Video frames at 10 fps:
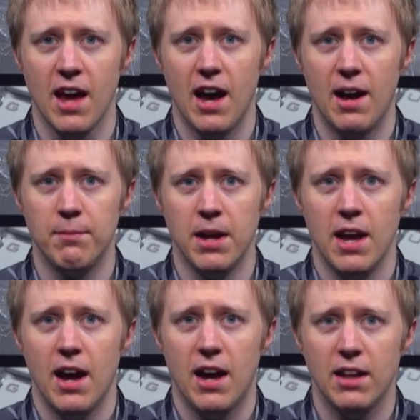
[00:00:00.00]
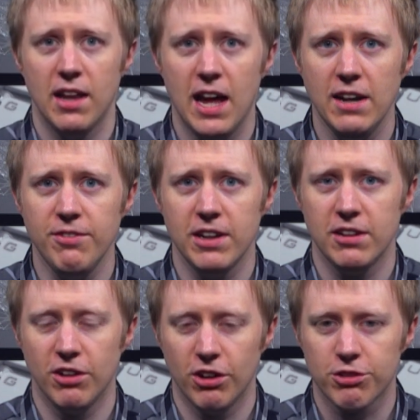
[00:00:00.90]
Um, a lot of it
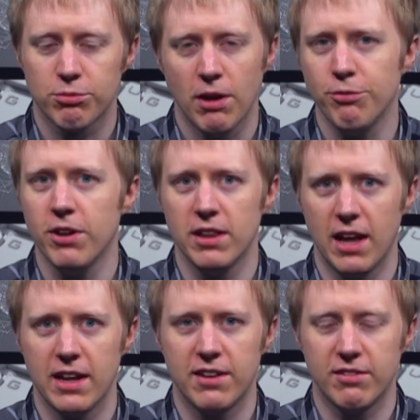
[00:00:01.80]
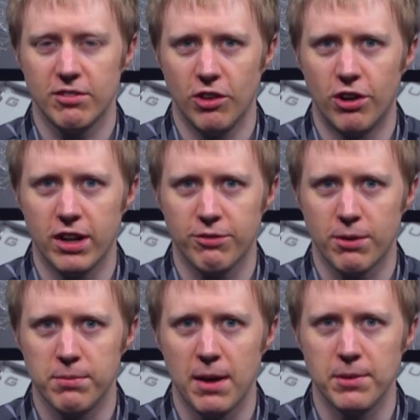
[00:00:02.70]
looks roughly like learning
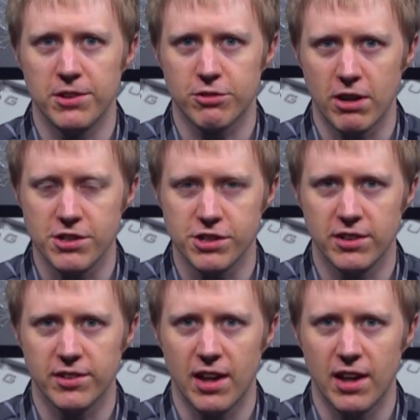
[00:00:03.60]
from demonstrations.